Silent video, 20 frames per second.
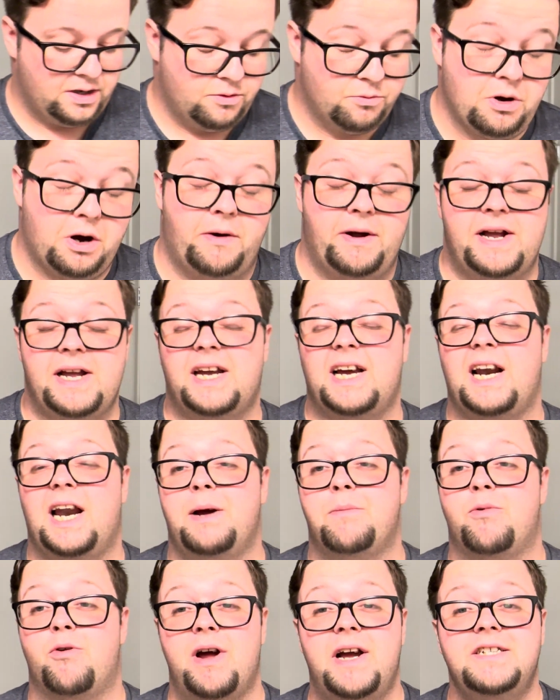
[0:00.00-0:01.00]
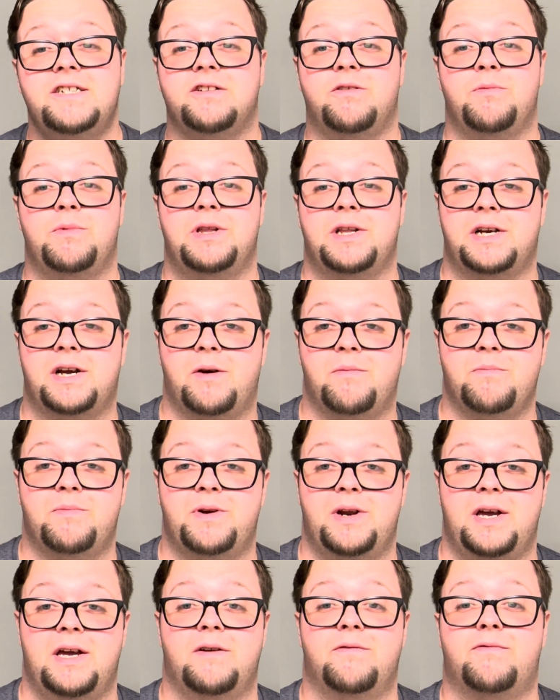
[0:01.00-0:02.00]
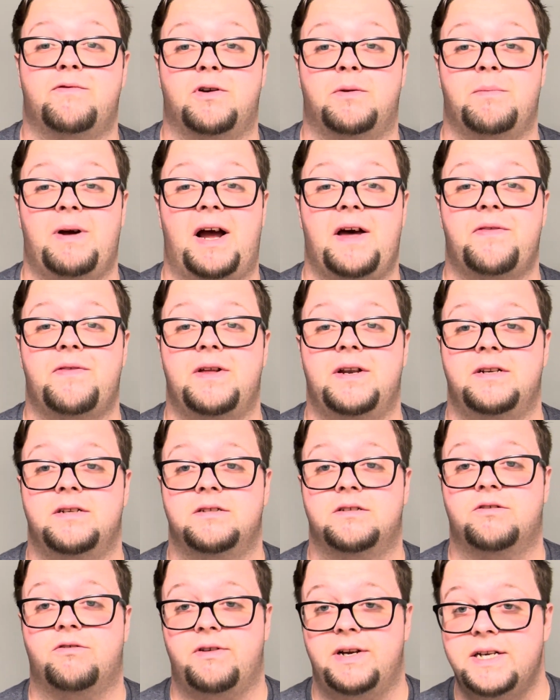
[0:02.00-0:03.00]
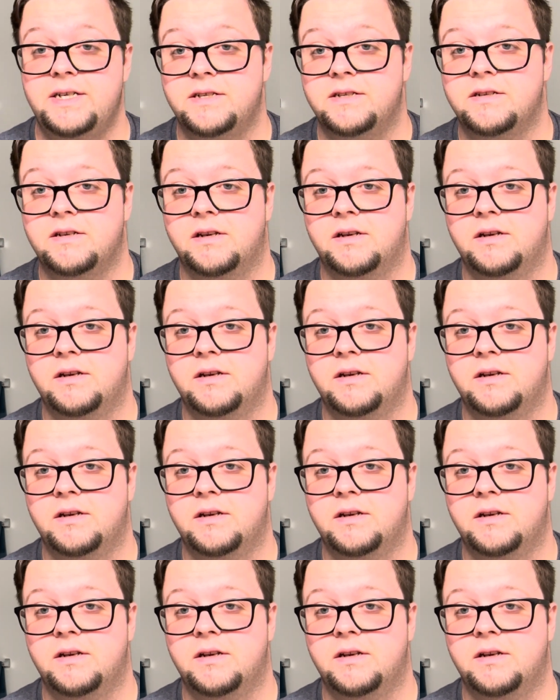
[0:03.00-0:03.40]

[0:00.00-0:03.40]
well, in collaboration with a company from Athens, Greece,